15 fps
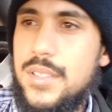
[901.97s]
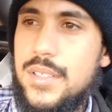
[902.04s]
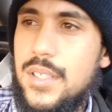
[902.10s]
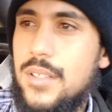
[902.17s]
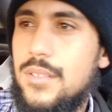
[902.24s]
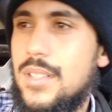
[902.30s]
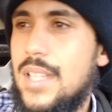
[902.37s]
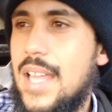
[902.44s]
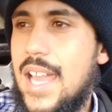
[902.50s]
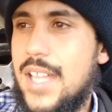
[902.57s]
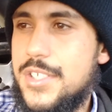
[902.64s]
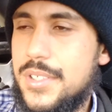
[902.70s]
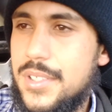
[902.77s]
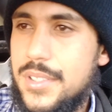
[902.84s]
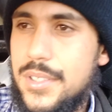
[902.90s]
you know,
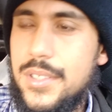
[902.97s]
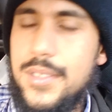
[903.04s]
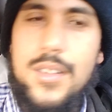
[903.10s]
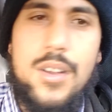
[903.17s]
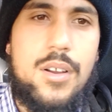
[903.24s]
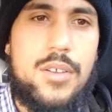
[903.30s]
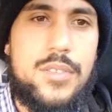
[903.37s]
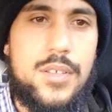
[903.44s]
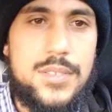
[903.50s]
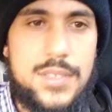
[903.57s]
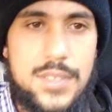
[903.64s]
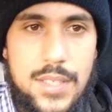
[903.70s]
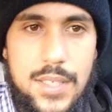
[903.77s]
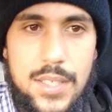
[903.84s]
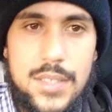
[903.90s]
logical, all
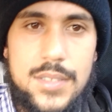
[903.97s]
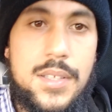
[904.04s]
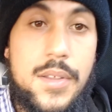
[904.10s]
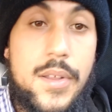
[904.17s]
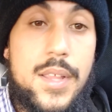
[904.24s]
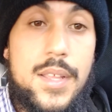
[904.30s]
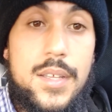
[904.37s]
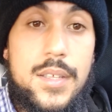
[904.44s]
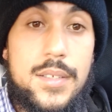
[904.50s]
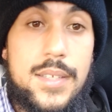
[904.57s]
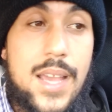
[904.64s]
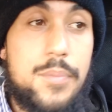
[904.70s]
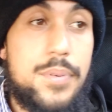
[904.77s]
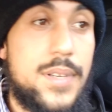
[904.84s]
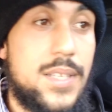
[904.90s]
those things.
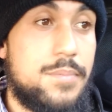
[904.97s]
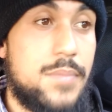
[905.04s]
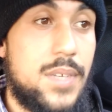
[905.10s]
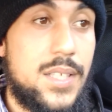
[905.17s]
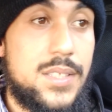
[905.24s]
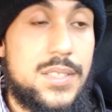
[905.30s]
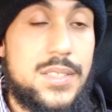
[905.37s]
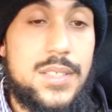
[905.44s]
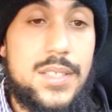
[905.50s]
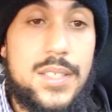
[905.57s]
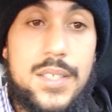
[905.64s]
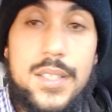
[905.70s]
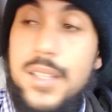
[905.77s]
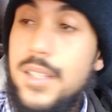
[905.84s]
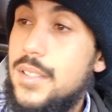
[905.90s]
Now, pretty much,
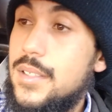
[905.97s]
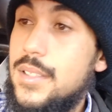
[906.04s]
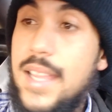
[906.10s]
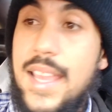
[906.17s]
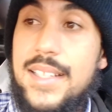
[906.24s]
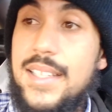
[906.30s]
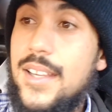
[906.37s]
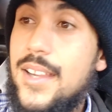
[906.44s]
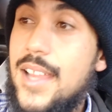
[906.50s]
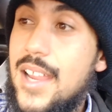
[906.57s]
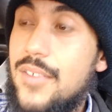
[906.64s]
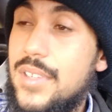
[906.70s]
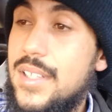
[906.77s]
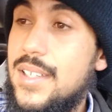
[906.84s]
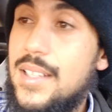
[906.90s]
dang near
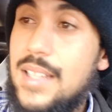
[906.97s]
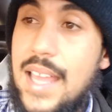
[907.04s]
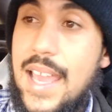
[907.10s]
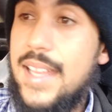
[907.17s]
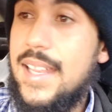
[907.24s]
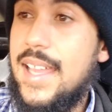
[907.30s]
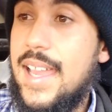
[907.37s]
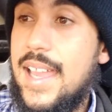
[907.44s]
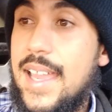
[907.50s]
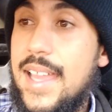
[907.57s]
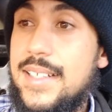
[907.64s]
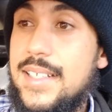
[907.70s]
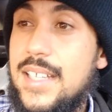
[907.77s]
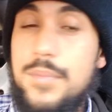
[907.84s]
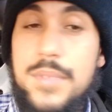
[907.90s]
every client I
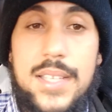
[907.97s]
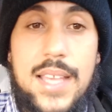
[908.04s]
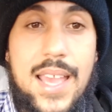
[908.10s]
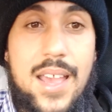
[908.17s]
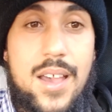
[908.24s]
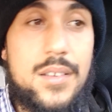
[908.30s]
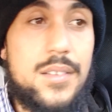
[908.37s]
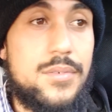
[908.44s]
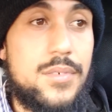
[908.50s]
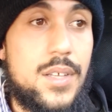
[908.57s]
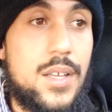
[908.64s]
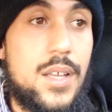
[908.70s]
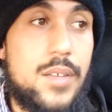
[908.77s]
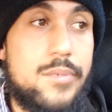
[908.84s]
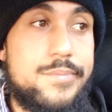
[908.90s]
had coming out of
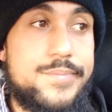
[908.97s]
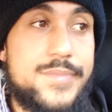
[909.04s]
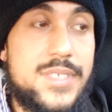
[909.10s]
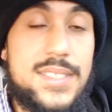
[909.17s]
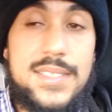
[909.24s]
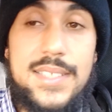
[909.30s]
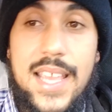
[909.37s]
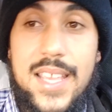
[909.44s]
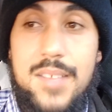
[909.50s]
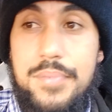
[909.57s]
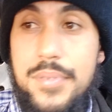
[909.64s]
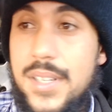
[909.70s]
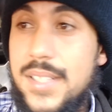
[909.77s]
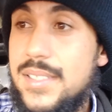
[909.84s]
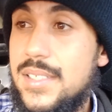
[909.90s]
uh, state
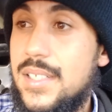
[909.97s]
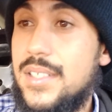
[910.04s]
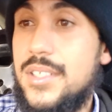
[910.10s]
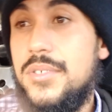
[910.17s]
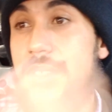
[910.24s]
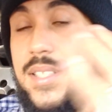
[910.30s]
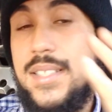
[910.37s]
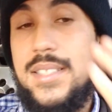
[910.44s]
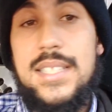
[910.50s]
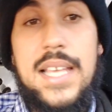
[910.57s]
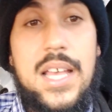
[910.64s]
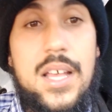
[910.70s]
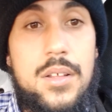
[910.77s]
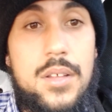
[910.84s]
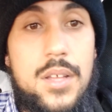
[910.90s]
prison, you could
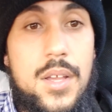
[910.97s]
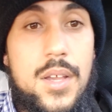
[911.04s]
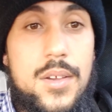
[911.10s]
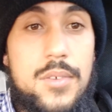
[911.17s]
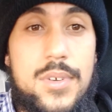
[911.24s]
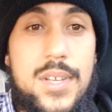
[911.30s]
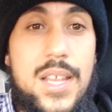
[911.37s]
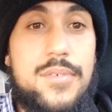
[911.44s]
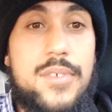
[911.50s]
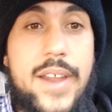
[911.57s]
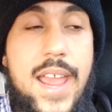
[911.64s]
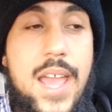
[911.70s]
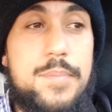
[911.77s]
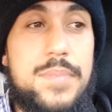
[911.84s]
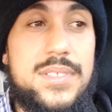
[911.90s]
tell whatever
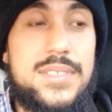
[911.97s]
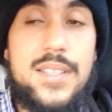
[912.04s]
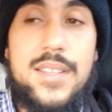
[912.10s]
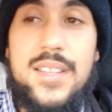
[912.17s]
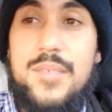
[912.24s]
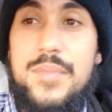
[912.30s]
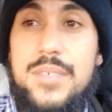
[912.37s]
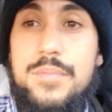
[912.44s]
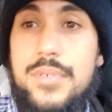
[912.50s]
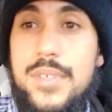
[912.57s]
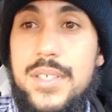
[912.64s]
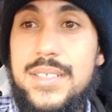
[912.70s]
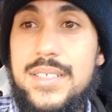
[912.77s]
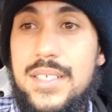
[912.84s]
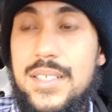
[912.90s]
happened to them in
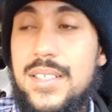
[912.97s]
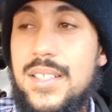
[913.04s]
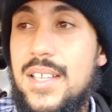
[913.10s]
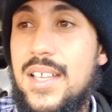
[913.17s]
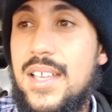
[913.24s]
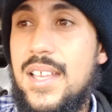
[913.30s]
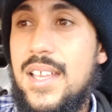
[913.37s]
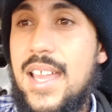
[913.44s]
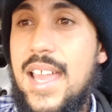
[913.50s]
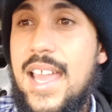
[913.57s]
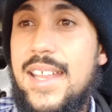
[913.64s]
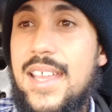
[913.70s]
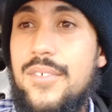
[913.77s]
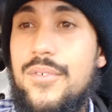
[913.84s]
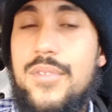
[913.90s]
prison
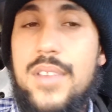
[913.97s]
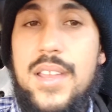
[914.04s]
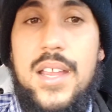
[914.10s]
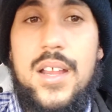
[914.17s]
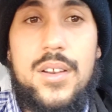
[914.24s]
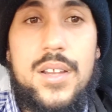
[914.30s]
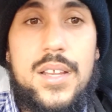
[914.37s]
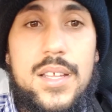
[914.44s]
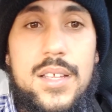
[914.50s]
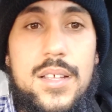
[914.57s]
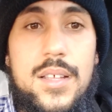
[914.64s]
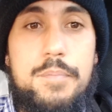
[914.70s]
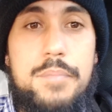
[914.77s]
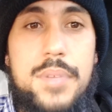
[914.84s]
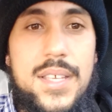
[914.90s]
had a very
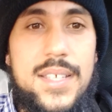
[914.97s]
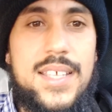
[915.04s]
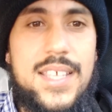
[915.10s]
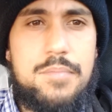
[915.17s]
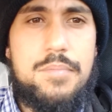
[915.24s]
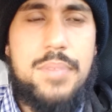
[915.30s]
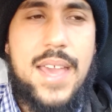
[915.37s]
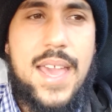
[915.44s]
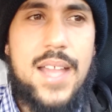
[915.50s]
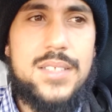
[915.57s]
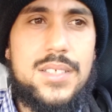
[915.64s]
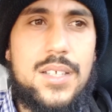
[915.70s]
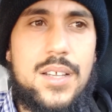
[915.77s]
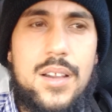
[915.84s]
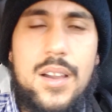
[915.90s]
big
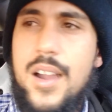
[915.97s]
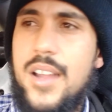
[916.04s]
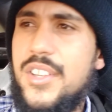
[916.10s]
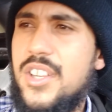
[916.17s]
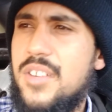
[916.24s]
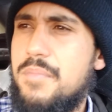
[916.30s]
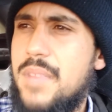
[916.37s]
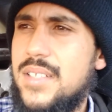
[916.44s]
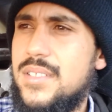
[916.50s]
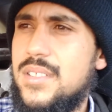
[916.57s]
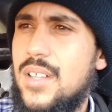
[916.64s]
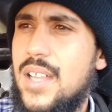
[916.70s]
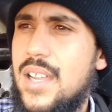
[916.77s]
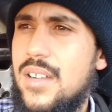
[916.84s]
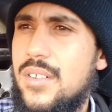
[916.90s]
impact on their
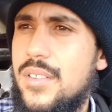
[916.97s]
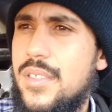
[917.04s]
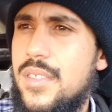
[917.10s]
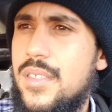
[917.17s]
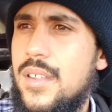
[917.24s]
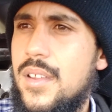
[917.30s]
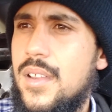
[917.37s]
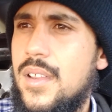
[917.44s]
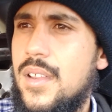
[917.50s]
mental health.